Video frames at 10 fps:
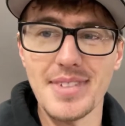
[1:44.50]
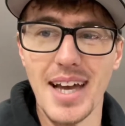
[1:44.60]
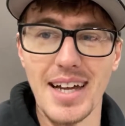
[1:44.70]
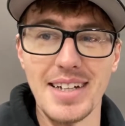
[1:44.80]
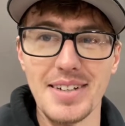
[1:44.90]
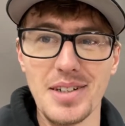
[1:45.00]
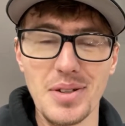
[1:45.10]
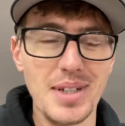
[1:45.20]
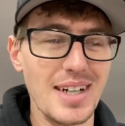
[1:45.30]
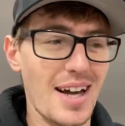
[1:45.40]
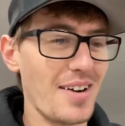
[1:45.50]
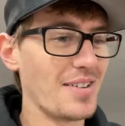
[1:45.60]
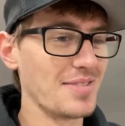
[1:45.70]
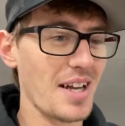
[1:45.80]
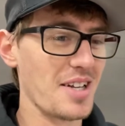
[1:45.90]
I didn't do it. I don't
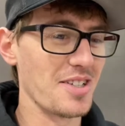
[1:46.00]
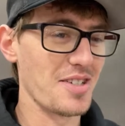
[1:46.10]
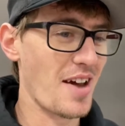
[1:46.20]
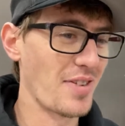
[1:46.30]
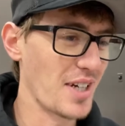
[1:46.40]
know. It just never